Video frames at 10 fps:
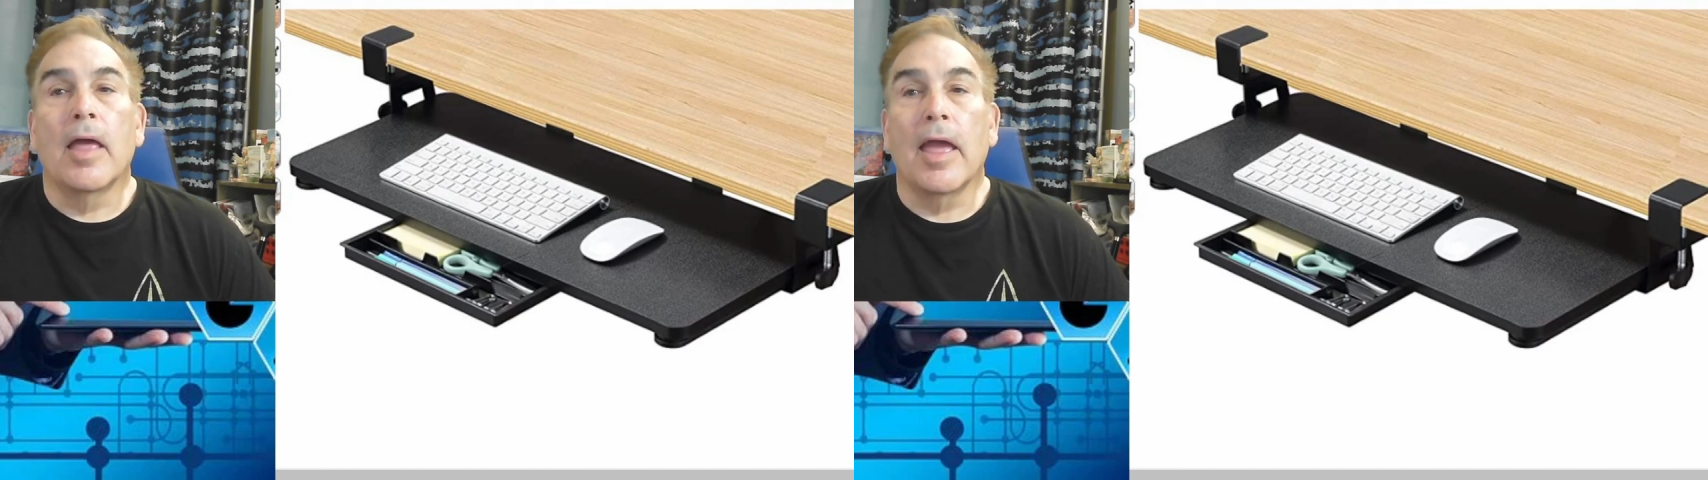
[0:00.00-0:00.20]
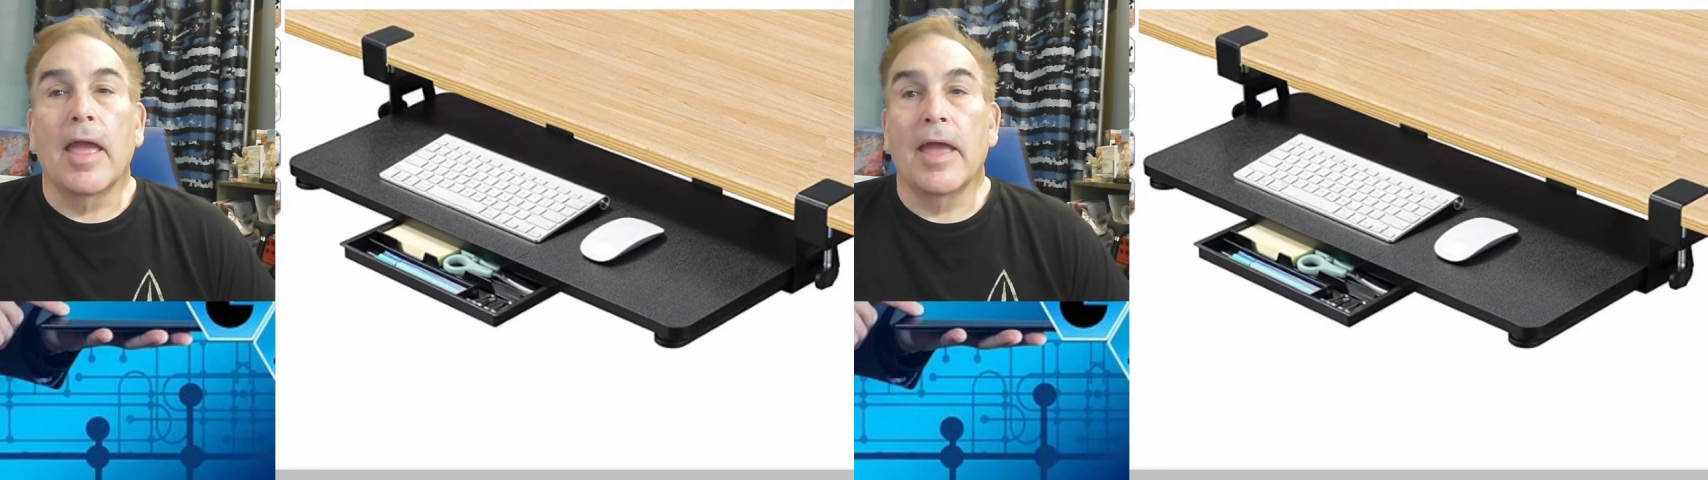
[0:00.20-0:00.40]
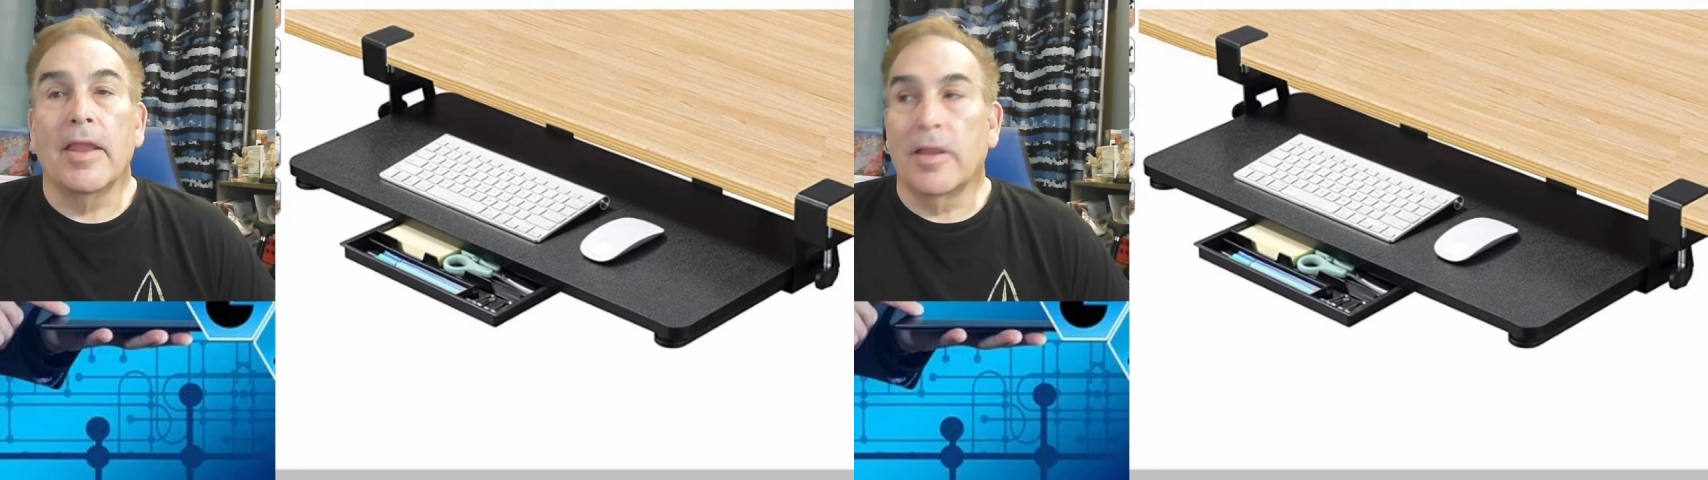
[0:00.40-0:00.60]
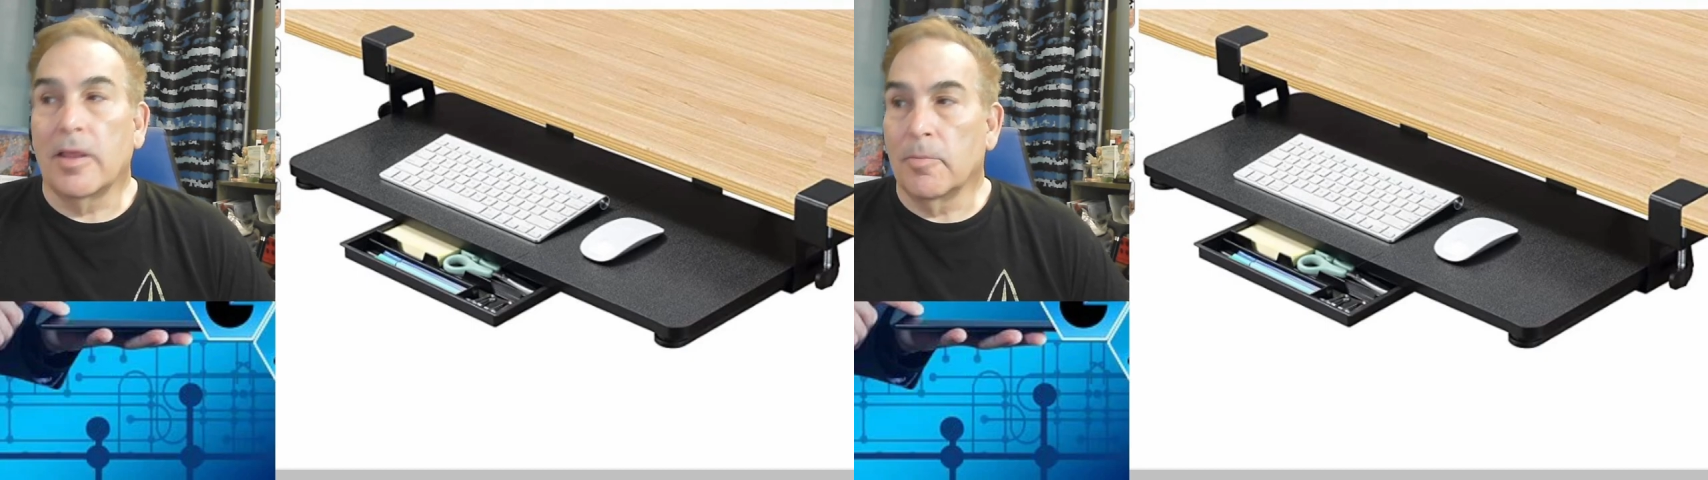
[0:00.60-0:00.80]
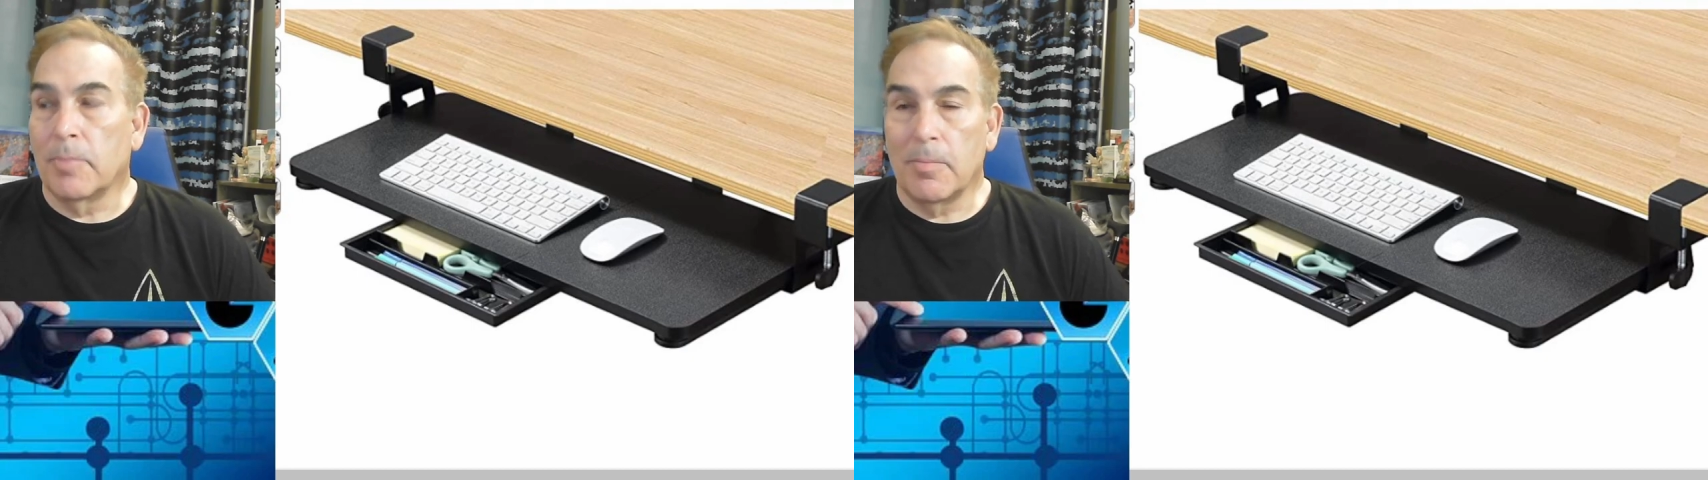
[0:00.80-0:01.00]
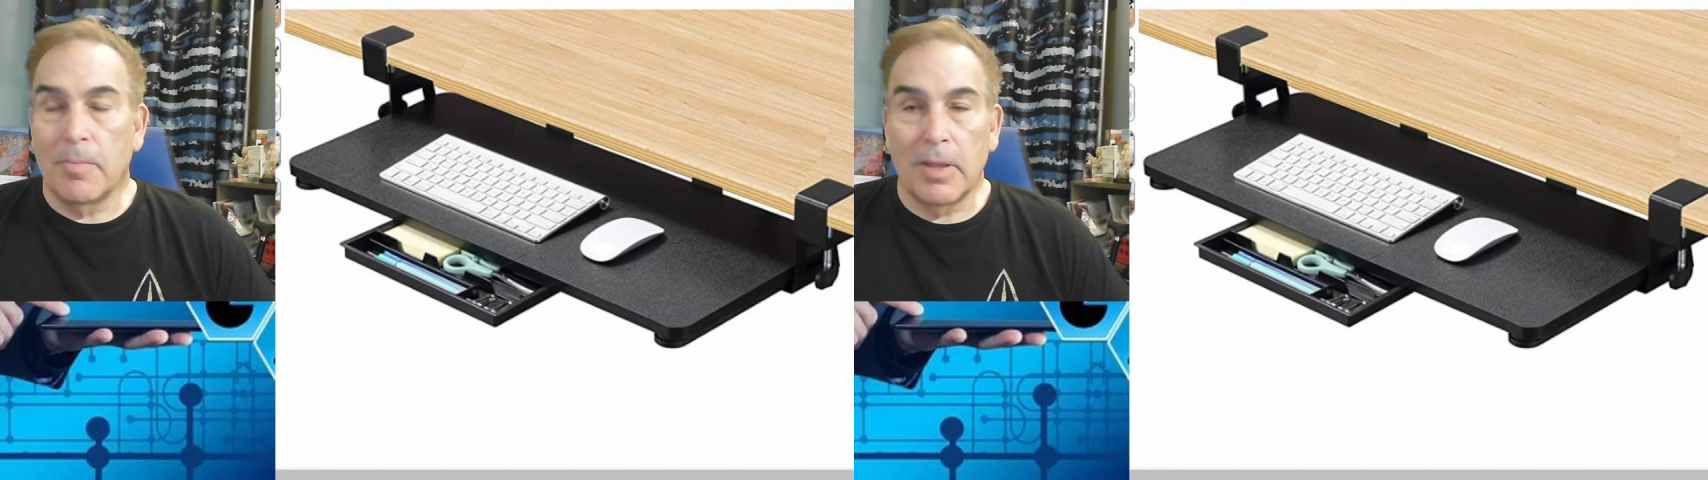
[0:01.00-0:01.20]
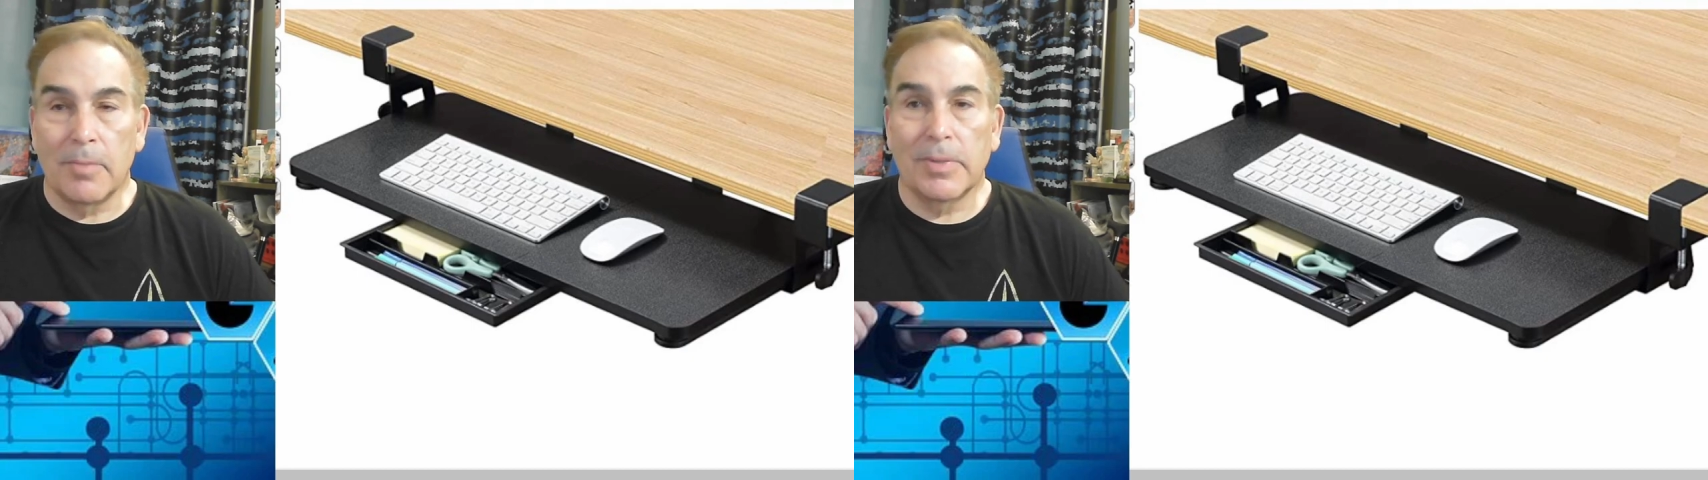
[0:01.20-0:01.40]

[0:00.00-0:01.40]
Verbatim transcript: and it can be in